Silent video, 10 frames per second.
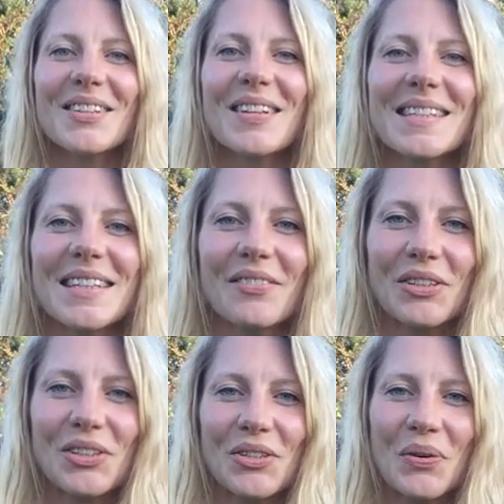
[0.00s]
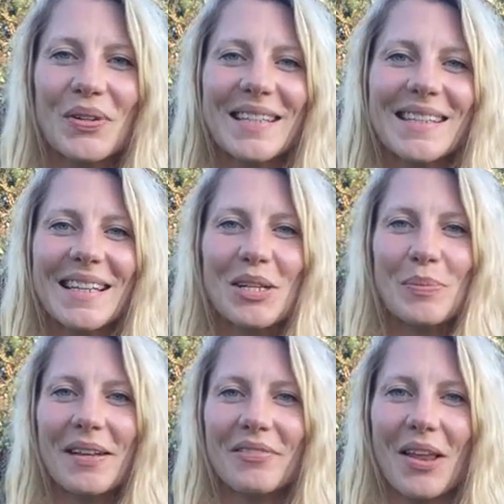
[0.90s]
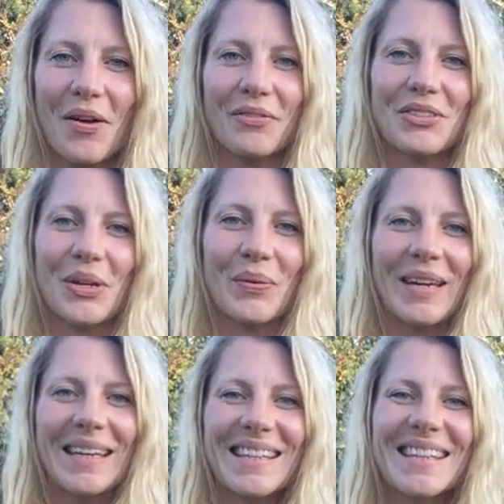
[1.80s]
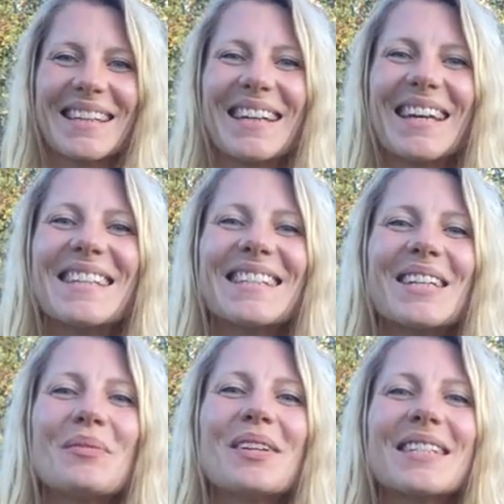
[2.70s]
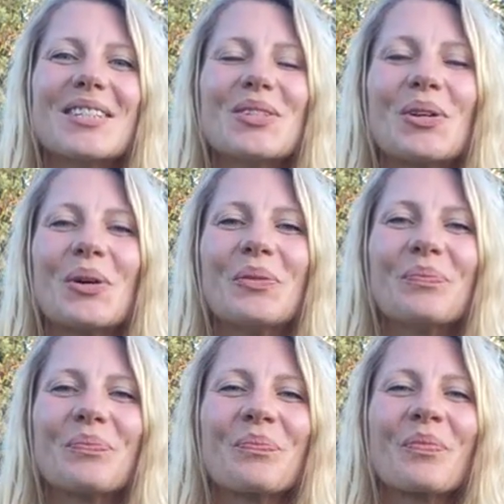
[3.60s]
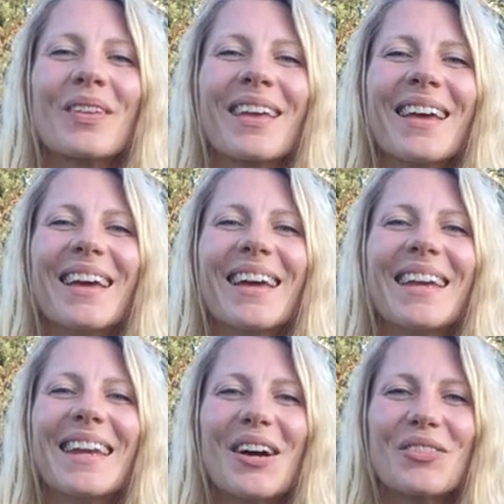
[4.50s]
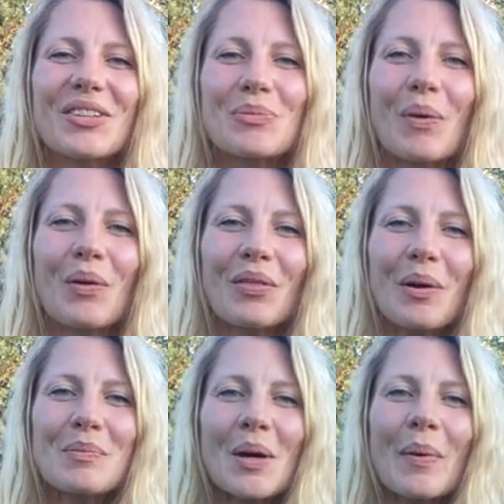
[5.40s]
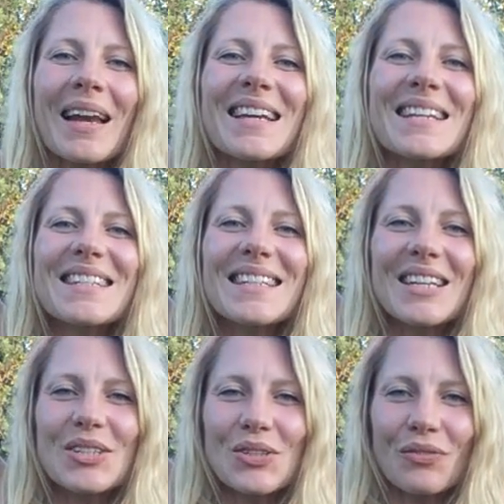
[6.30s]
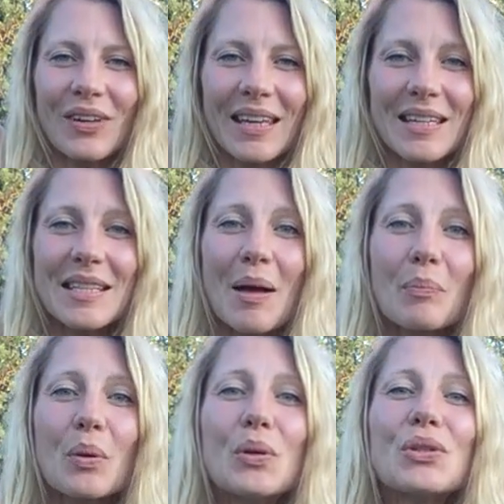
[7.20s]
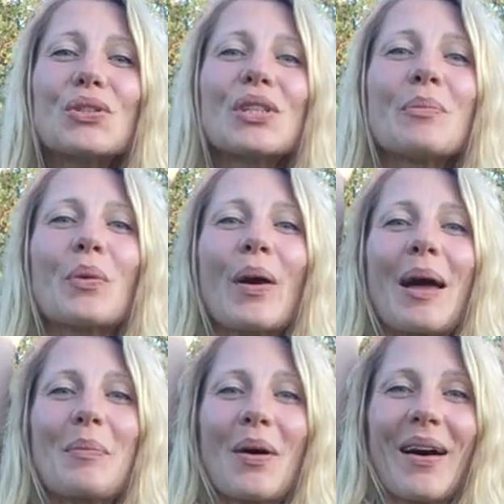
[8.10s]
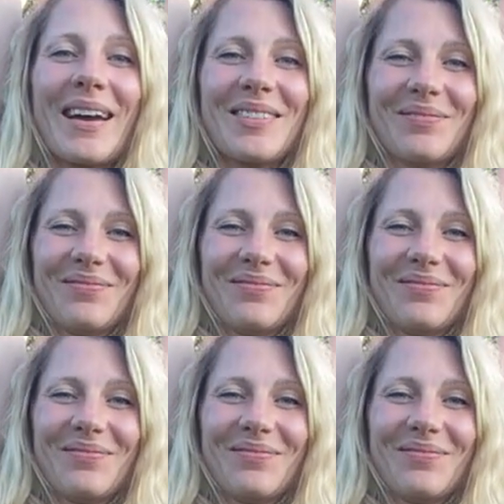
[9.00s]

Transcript: So let's give our shoulders a little bit of love, shall we? Sit up nice and tall. Inhale, reach both thumbs up and interlace your fingers and push them away up high.